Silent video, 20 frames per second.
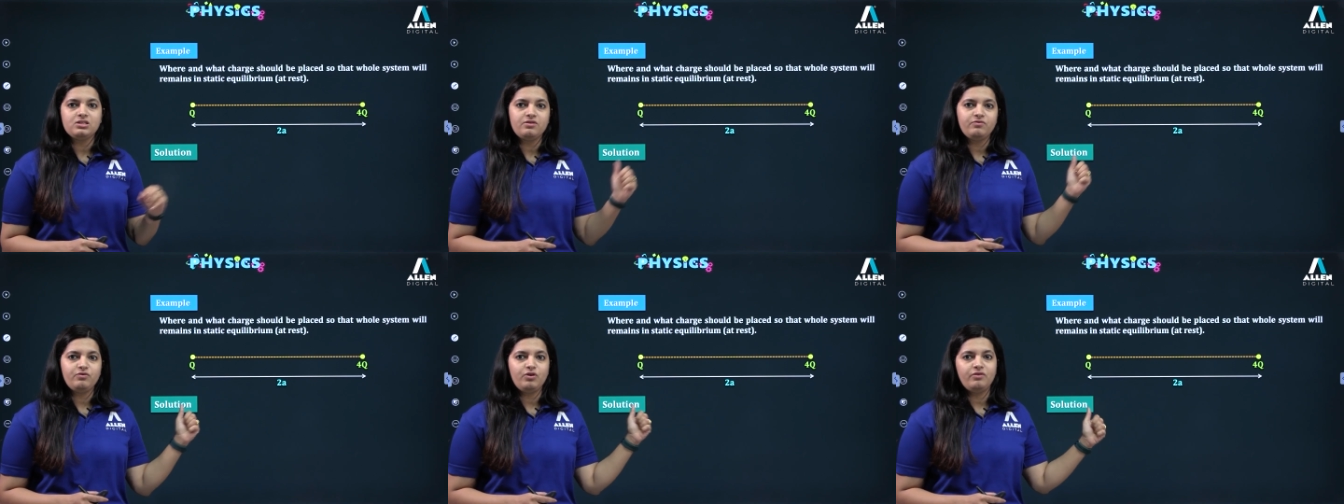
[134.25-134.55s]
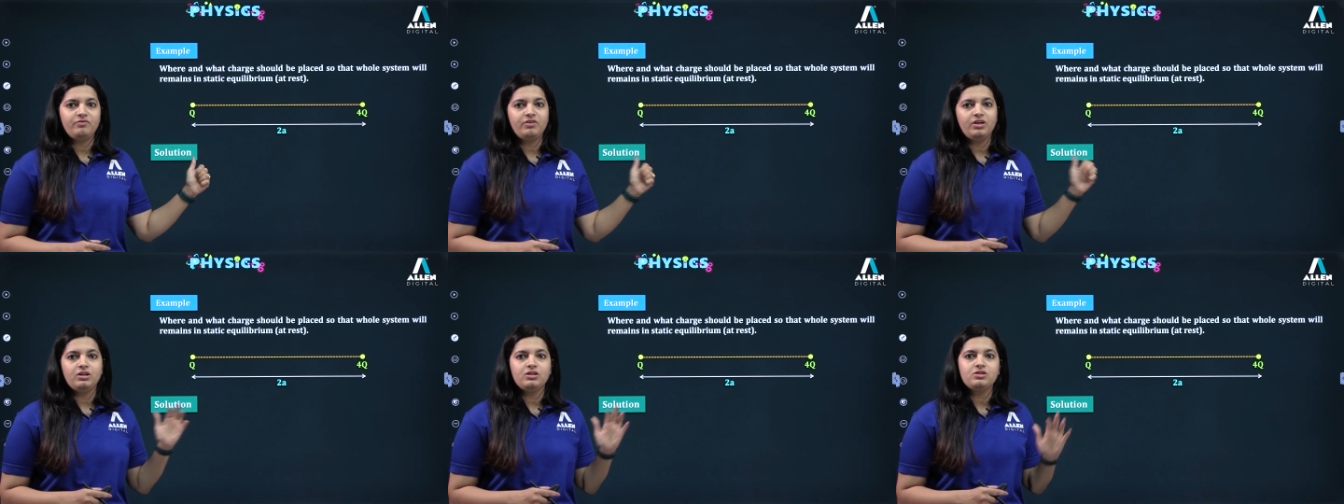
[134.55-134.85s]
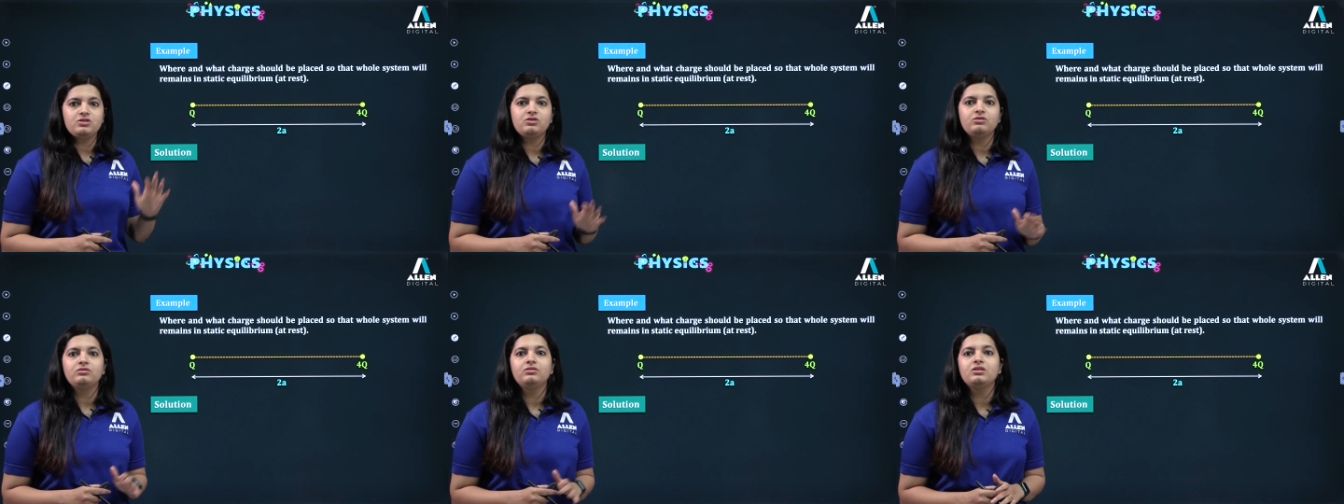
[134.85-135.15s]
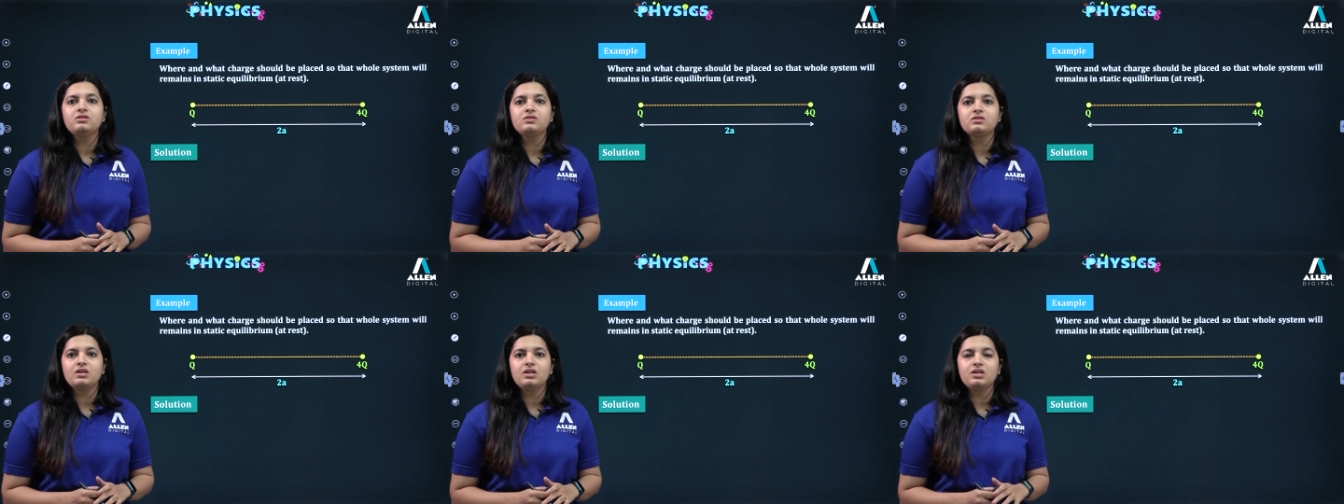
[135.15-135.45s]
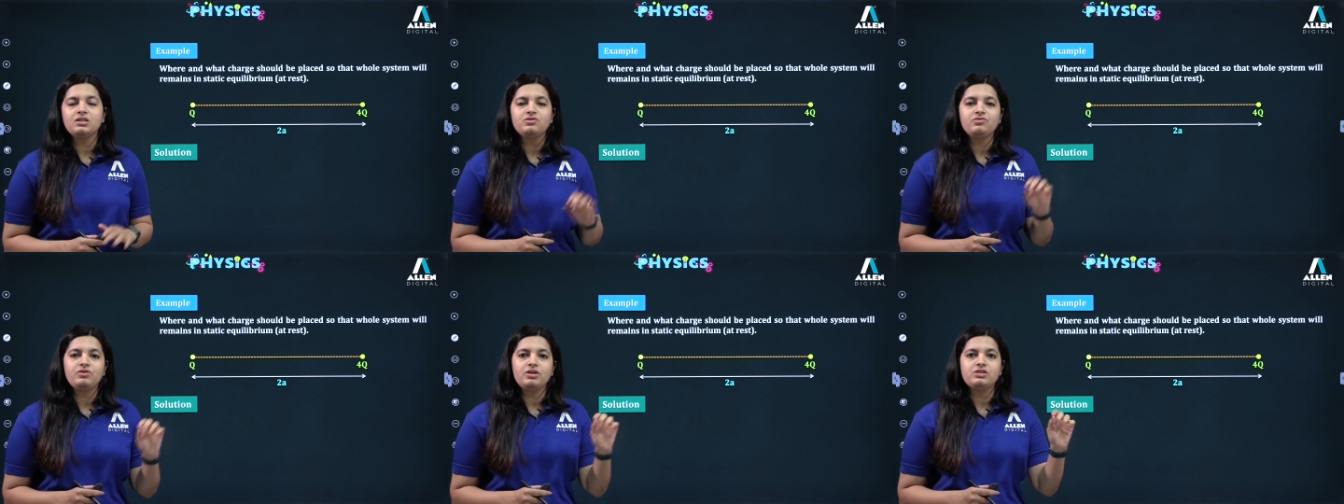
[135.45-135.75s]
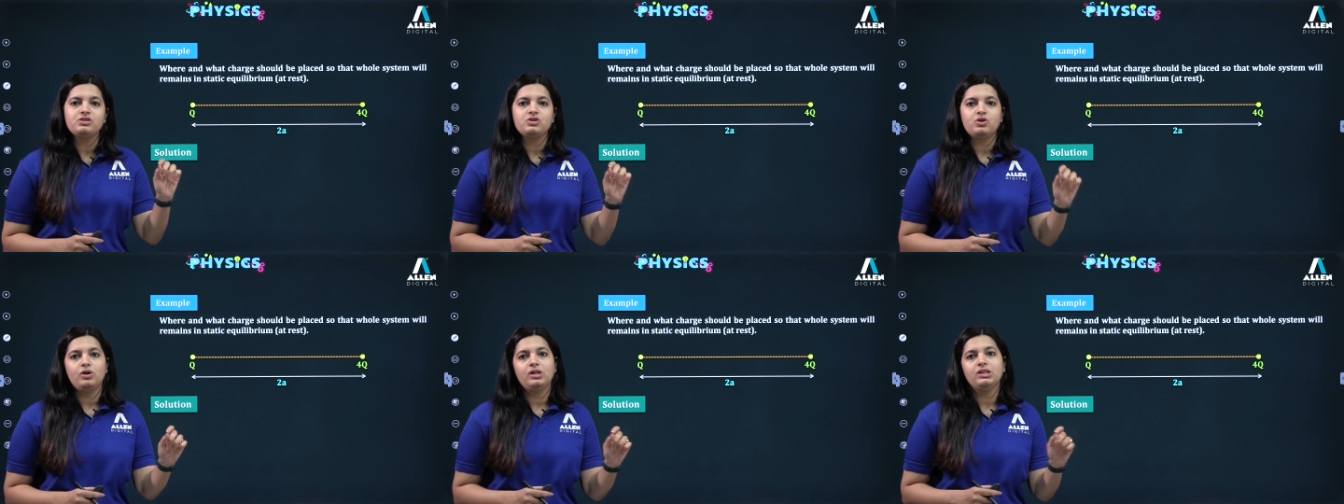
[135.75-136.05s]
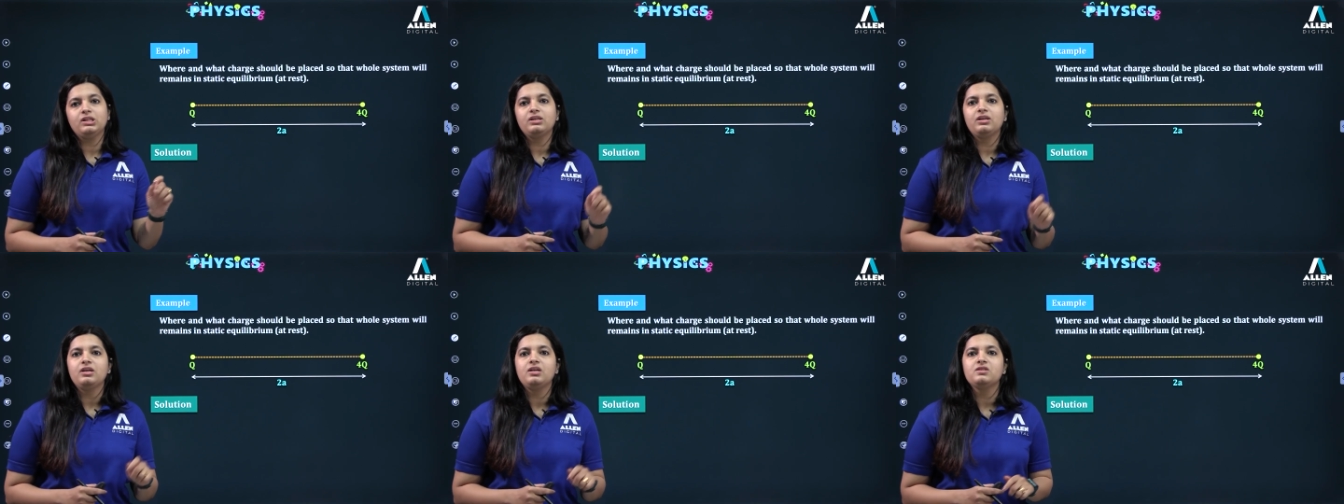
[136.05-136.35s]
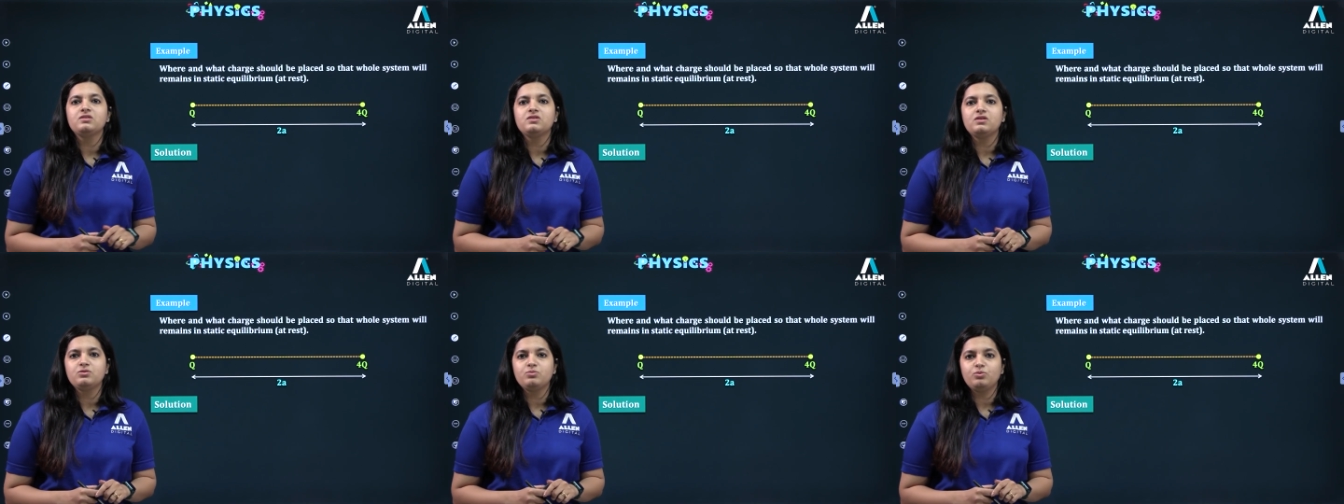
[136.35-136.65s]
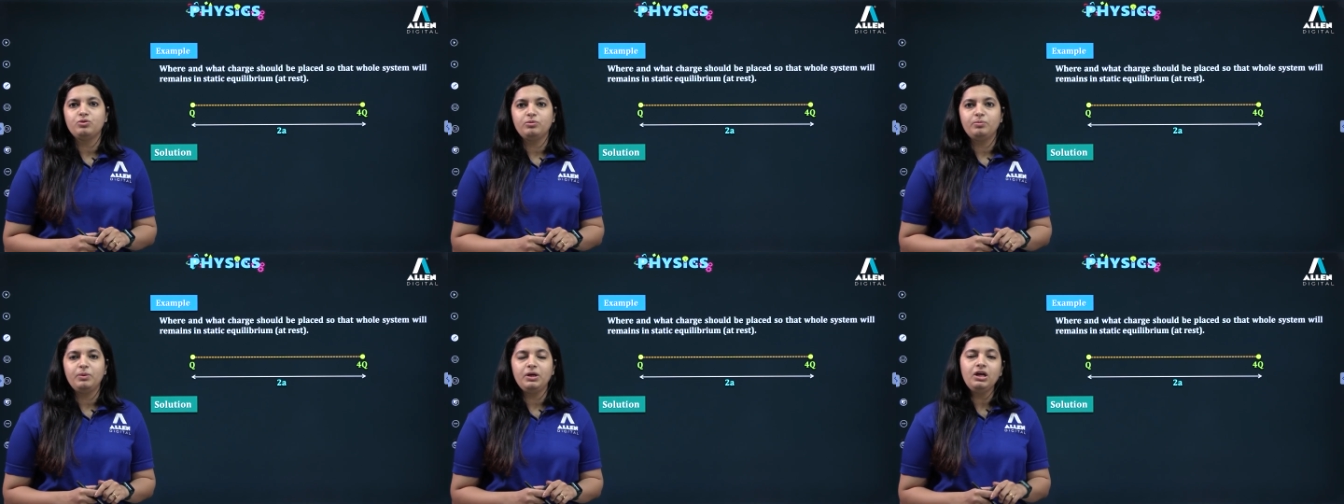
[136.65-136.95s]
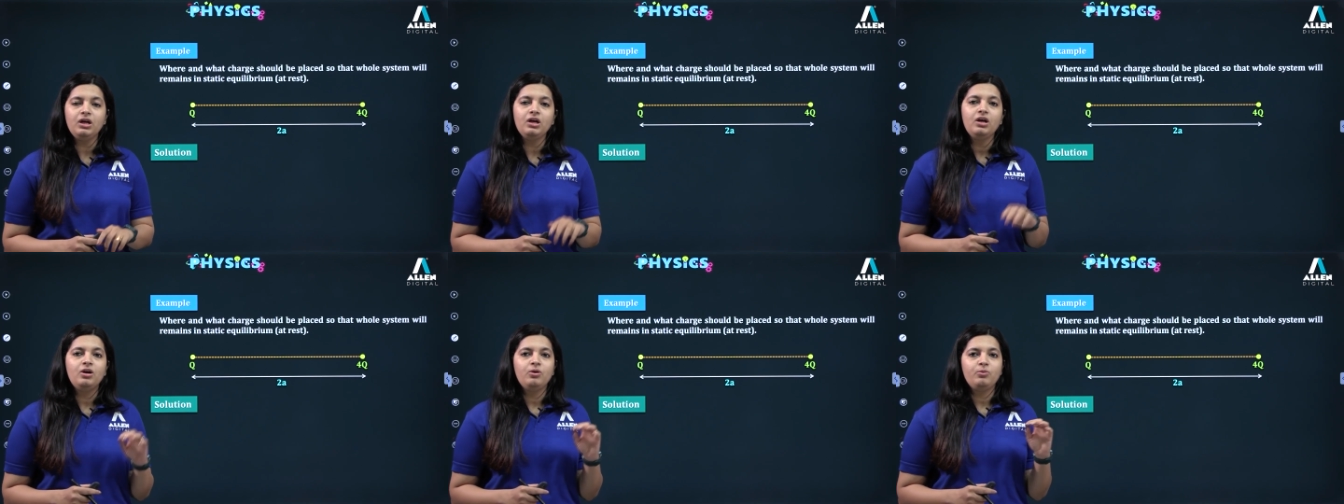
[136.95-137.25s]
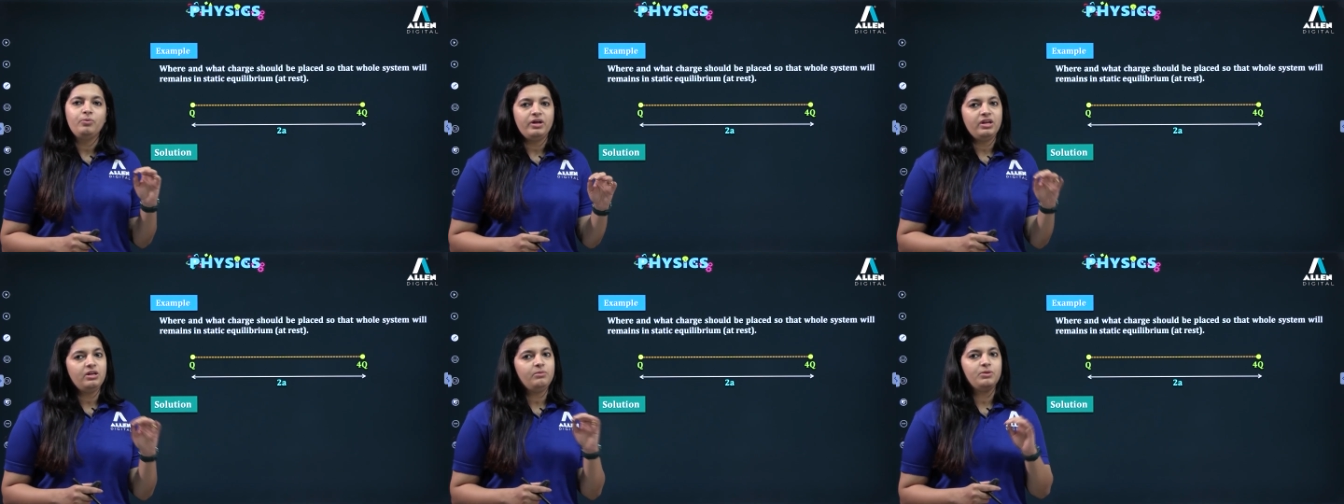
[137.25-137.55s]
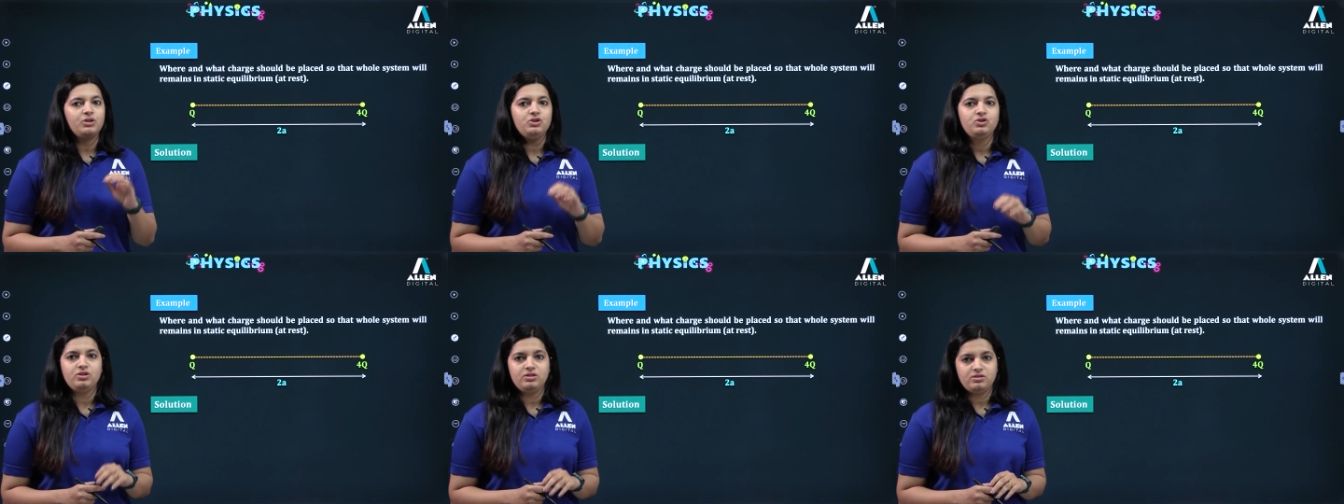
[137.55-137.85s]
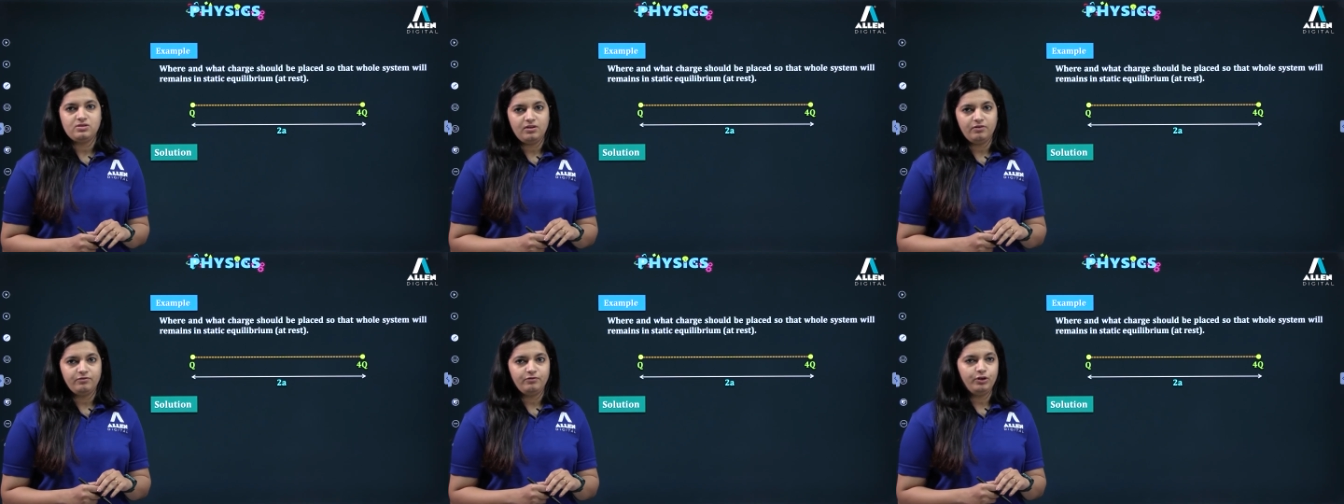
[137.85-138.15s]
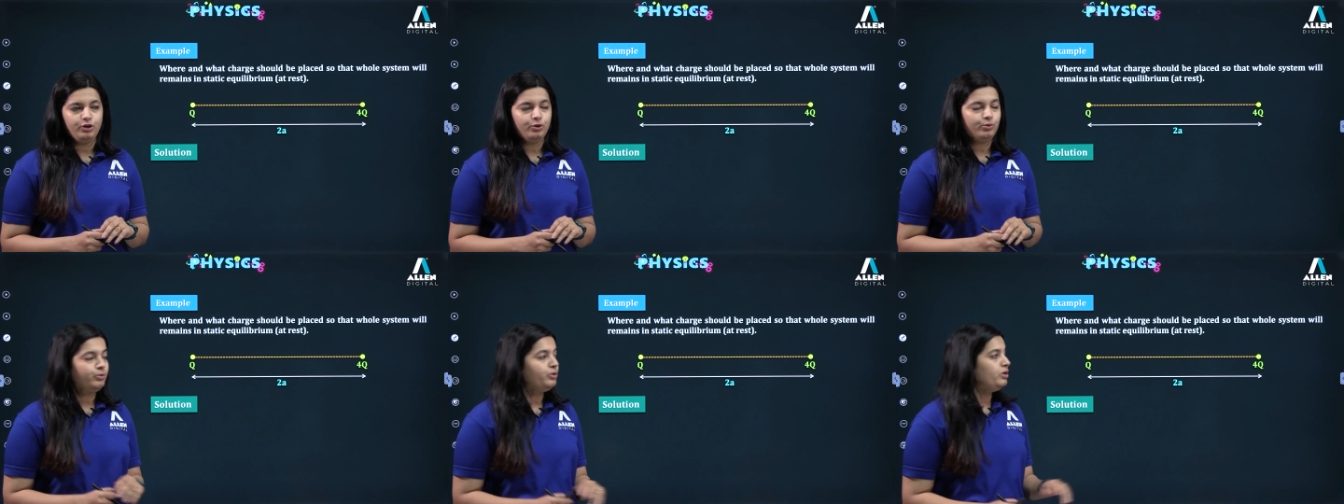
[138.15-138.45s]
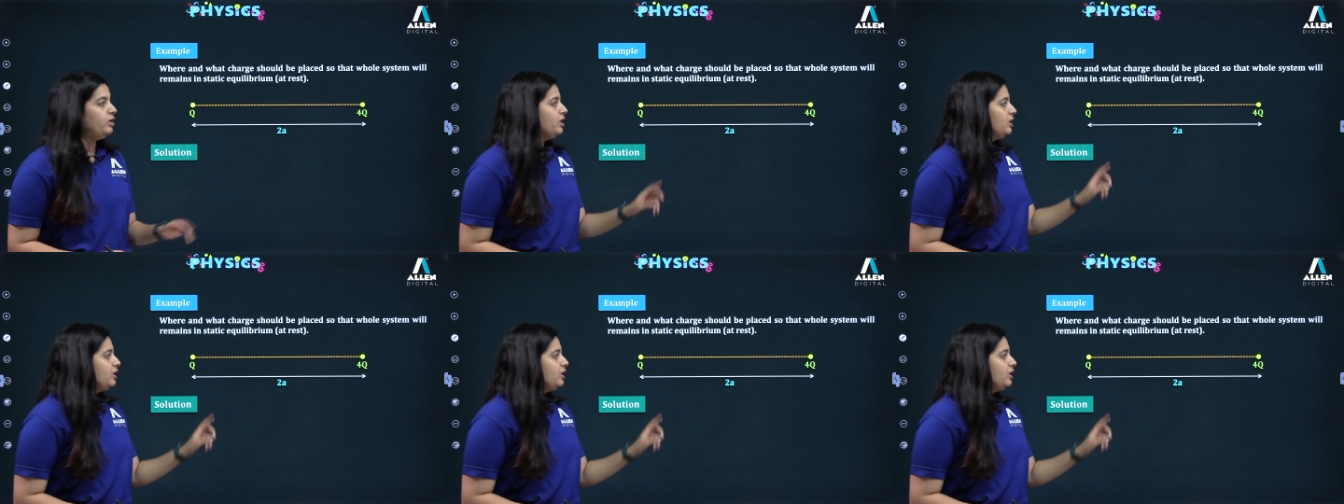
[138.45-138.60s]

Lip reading: If you have understood this case, rest all the cases would be very much easier for you.